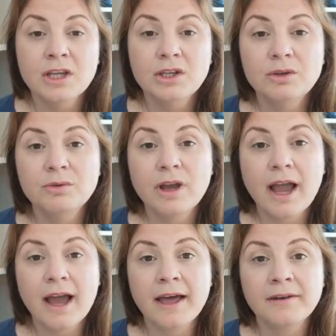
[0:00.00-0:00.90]
You
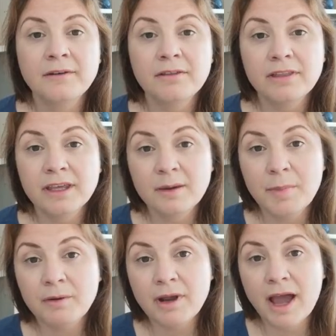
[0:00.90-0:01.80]
can think
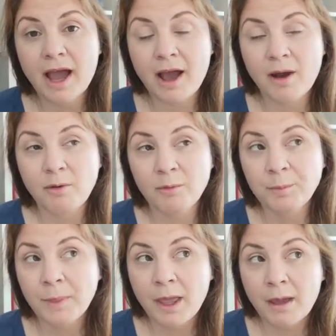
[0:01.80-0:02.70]
about how
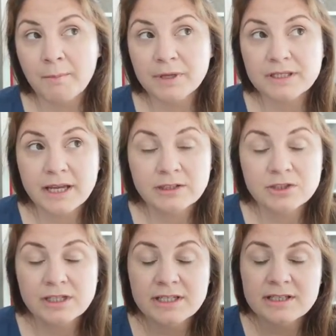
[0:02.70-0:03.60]

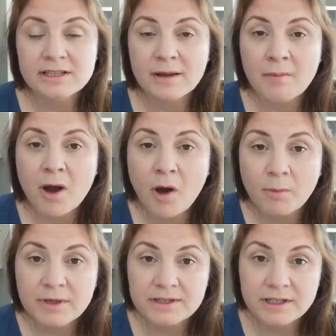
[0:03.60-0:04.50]
potentially some
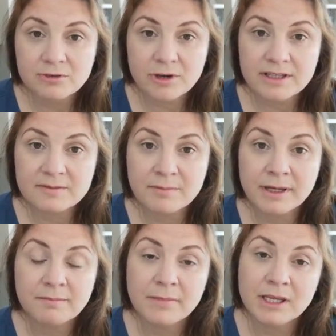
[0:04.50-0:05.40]
hobbies and interests
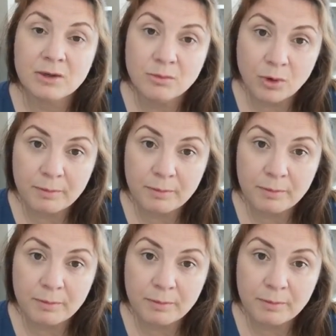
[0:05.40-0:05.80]
might make you more